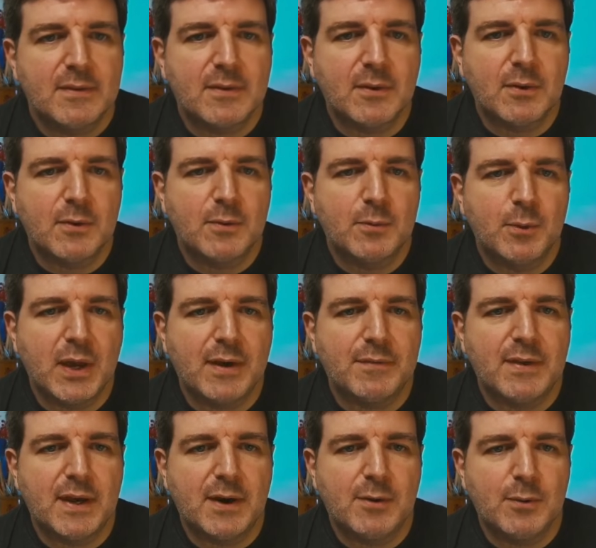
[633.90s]
So we have
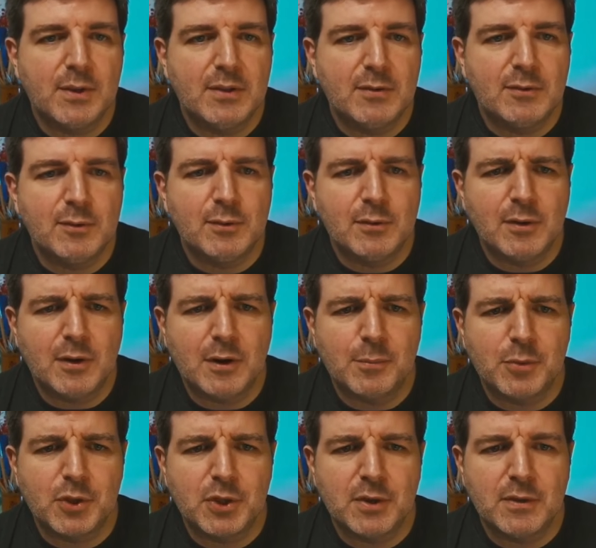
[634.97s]
now in tool
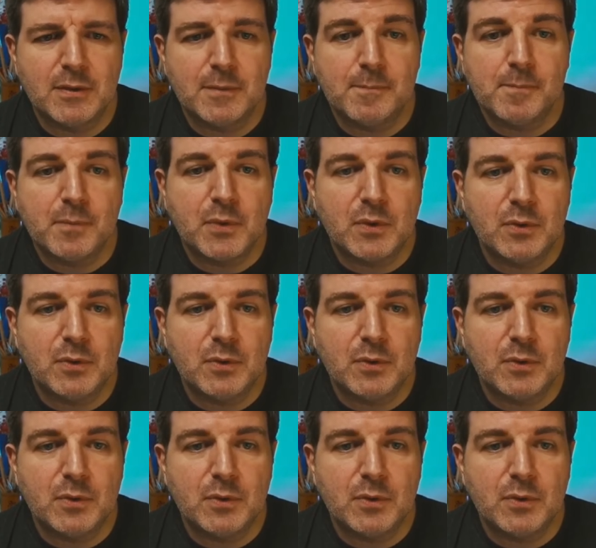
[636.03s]
option